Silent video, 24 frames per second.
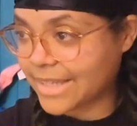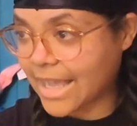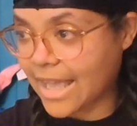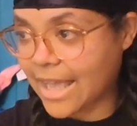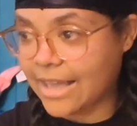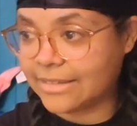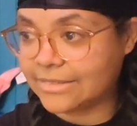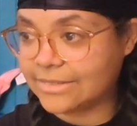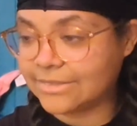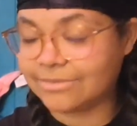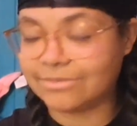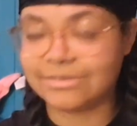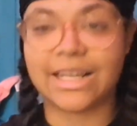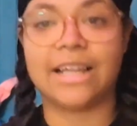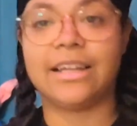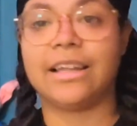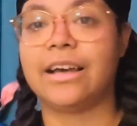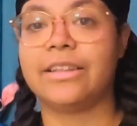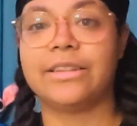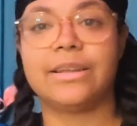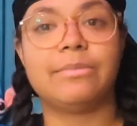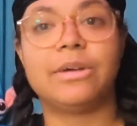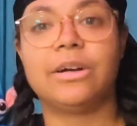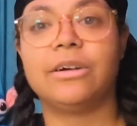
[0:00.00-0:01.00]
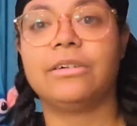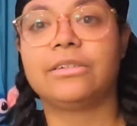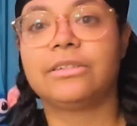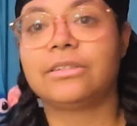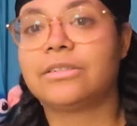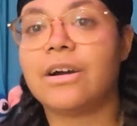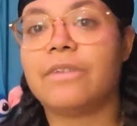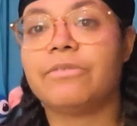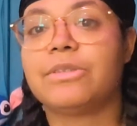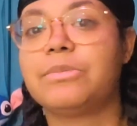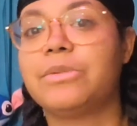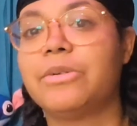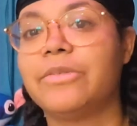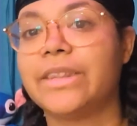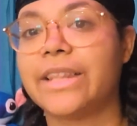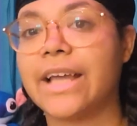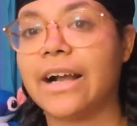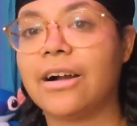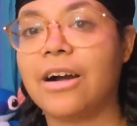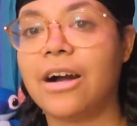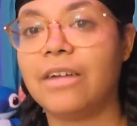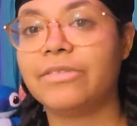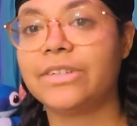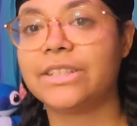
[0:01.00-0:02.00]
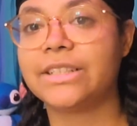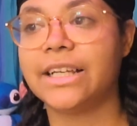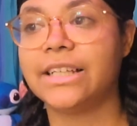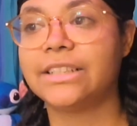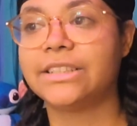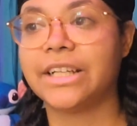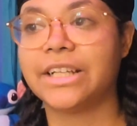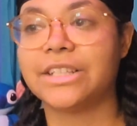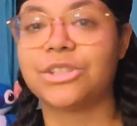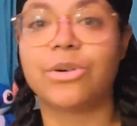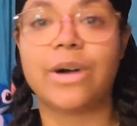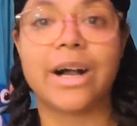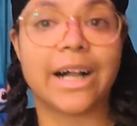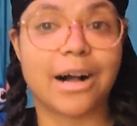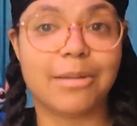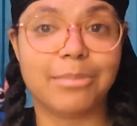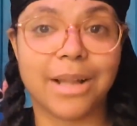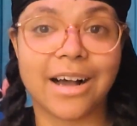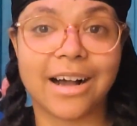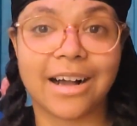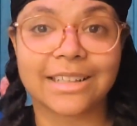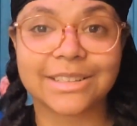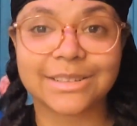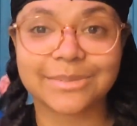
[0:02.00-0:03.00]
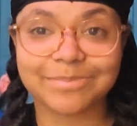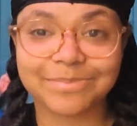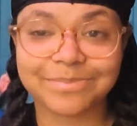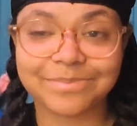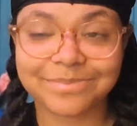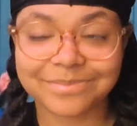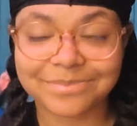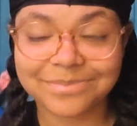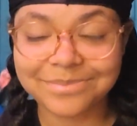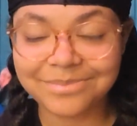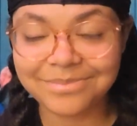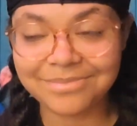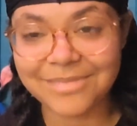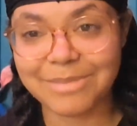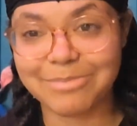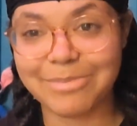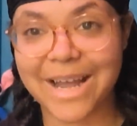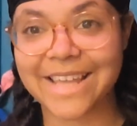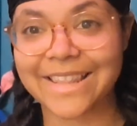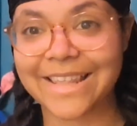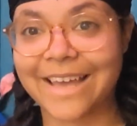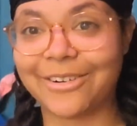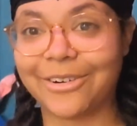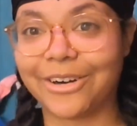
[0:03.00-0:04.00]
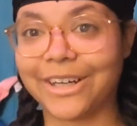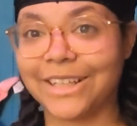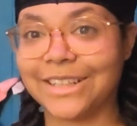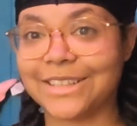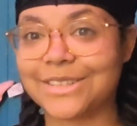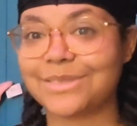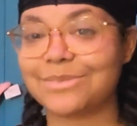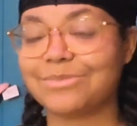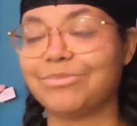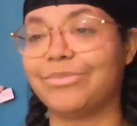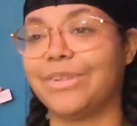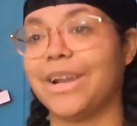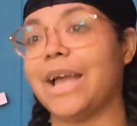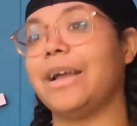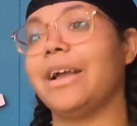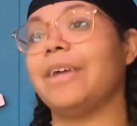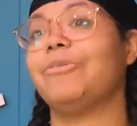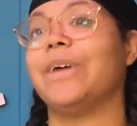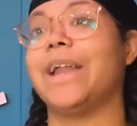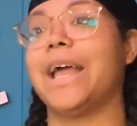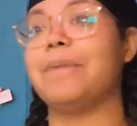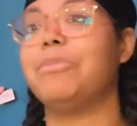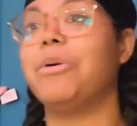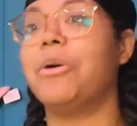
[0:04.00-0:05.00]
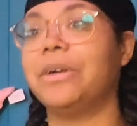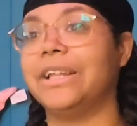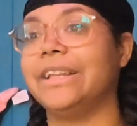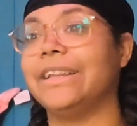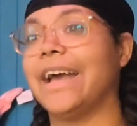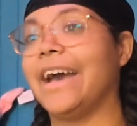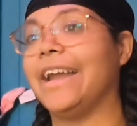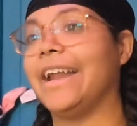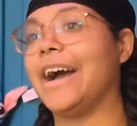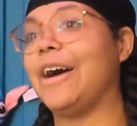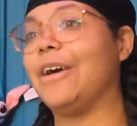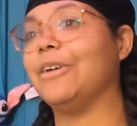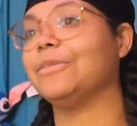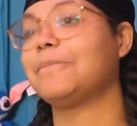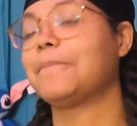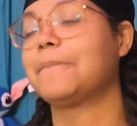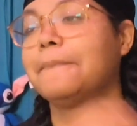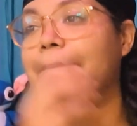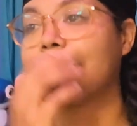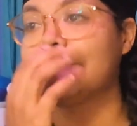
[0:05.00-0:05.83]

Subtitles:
a lot of them aren't comfortable with that conversation, and so I got blocked by that artist when I pointed that out.